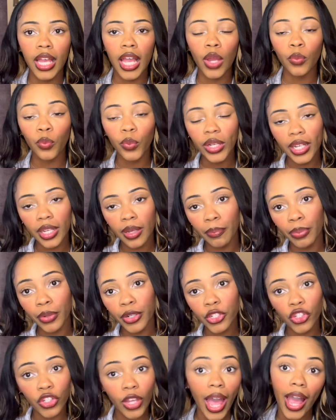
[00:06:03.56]
and we
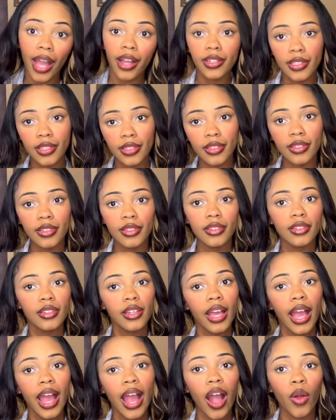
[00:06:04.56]
project
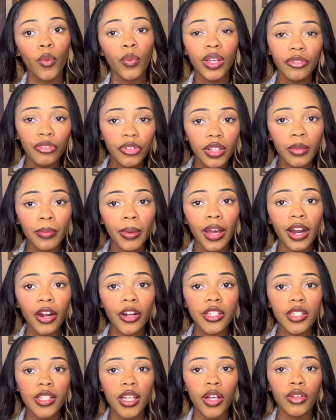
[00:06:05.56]
how we feel about
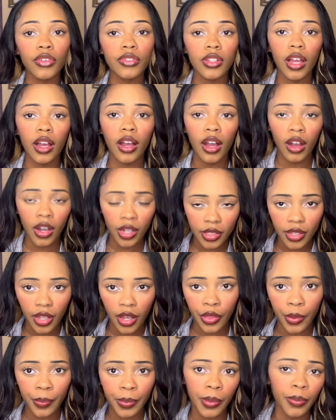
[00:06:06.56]
ourselves onto
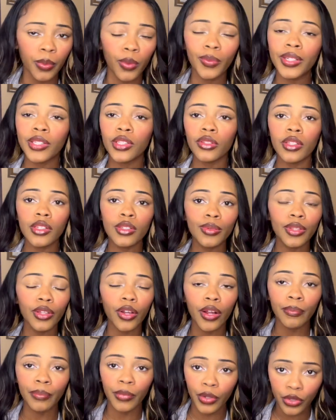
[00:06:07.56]
other people. We do this with
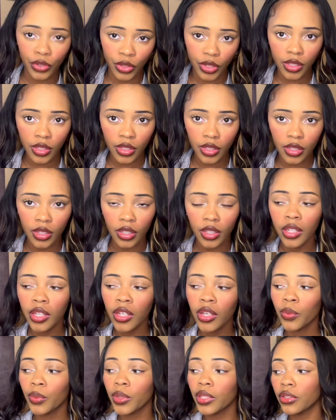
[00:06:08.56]
our emotions.
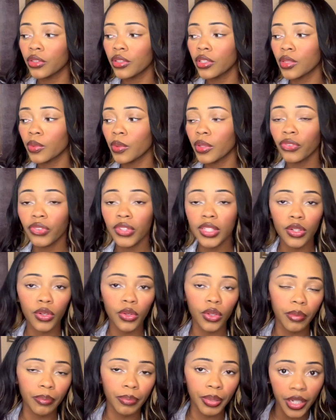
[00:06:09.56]
We do this with
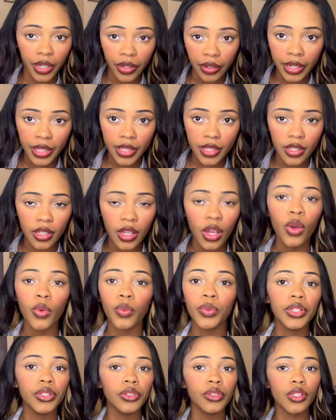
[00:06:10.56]
physical appearance.
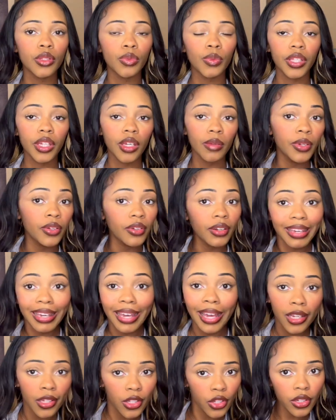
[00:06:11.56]
We do this with
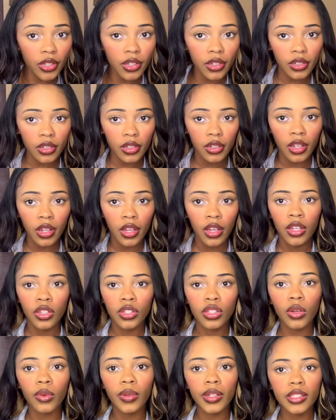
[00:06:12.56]
communication.
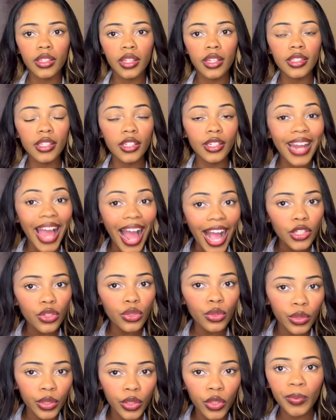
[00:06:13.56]
So it's, it's a
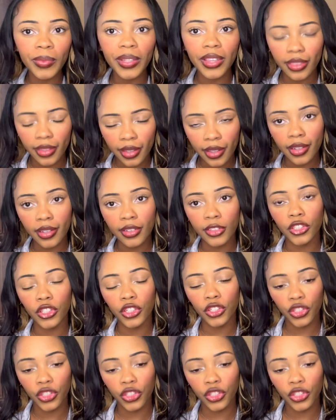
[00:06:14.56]
natural human thing to